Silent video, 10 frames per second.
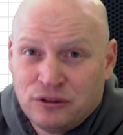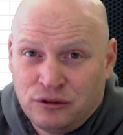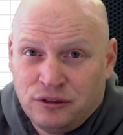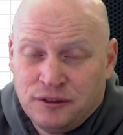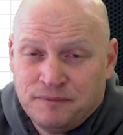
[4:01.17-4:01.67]

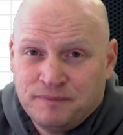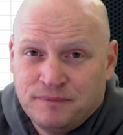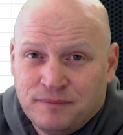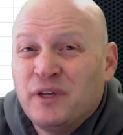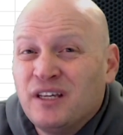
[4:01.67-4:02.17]
pixels.
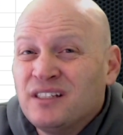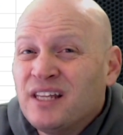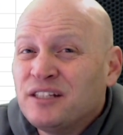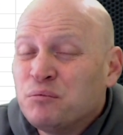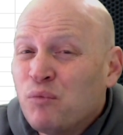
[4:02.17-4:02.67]

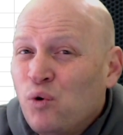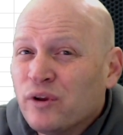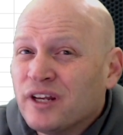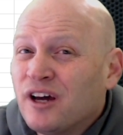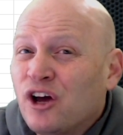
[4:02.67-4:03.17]
Because that's
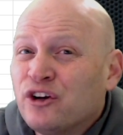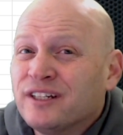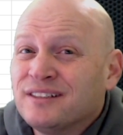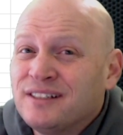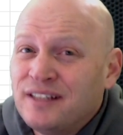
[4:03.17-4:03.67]
more than
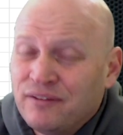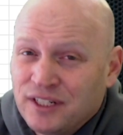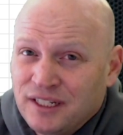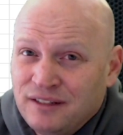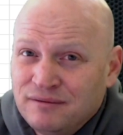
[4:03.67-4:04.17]

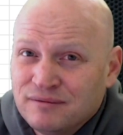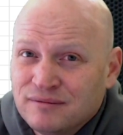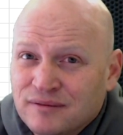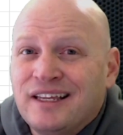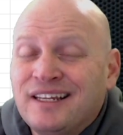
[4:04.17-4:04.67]
170,
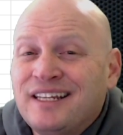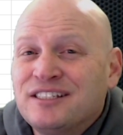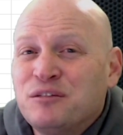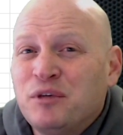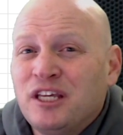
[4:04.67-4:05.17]
it
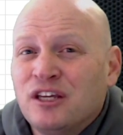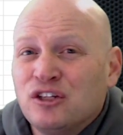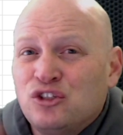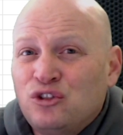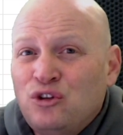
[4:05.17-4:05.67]
needs to
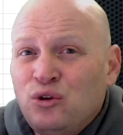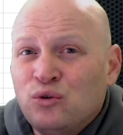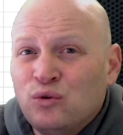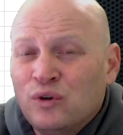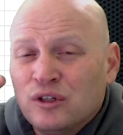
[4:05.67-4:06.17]
be
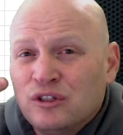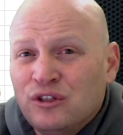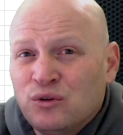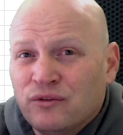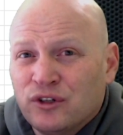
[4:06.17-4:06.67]
two
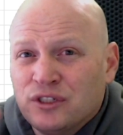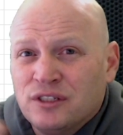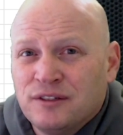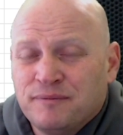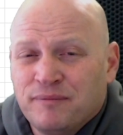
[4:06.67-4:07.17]

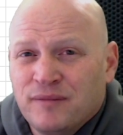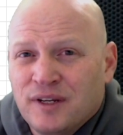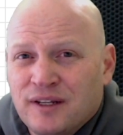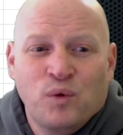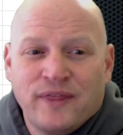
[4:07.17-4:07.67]
universes.
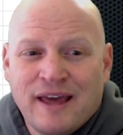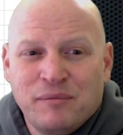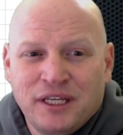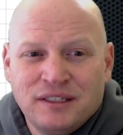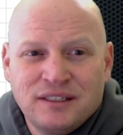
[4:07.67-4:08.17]
What
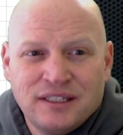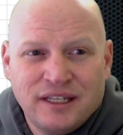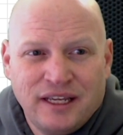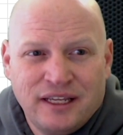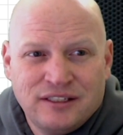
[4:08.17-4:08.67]
that means
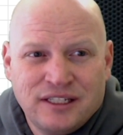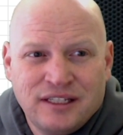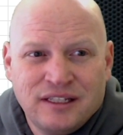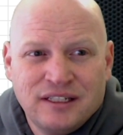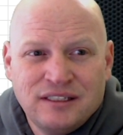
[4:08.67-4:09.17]
is
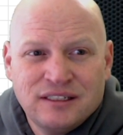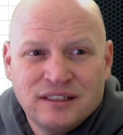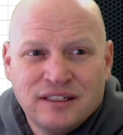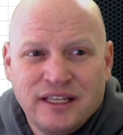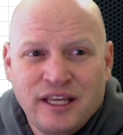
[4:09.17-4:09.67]
in
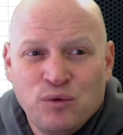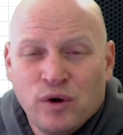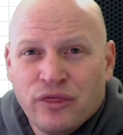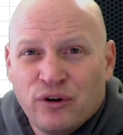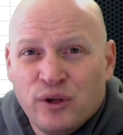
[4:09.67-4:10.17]
this
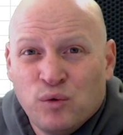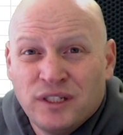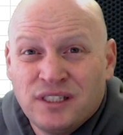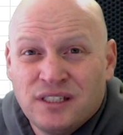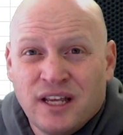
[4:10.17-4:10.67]

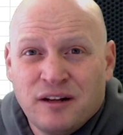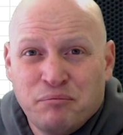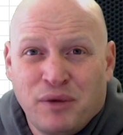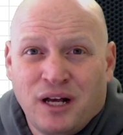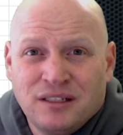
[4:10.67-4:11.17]
E131
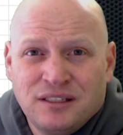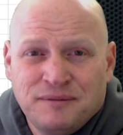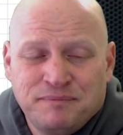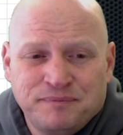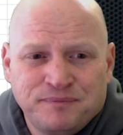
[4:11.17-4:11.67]
setup
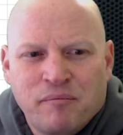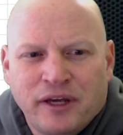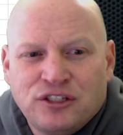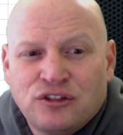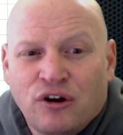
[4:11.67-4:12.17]
box,
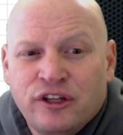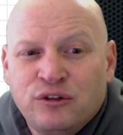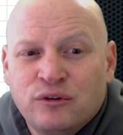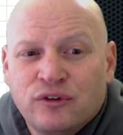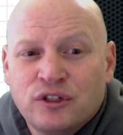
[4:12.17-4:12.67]
my
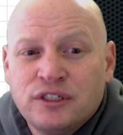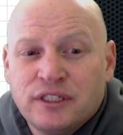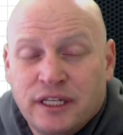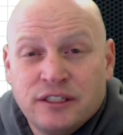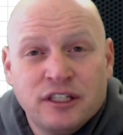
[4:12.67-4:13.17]
starting
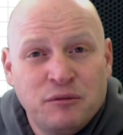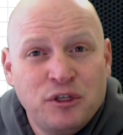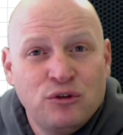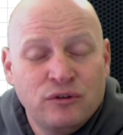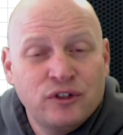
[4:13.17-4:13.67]
universe is going
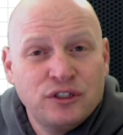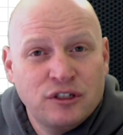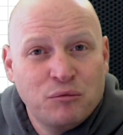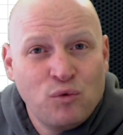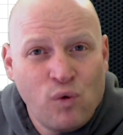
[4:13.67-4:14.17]
to be
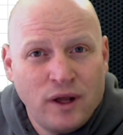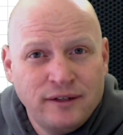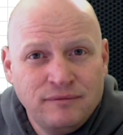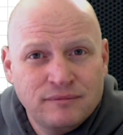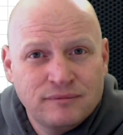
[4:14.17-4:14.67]
universe number
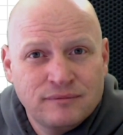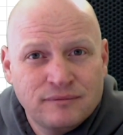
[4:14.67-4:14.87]
one.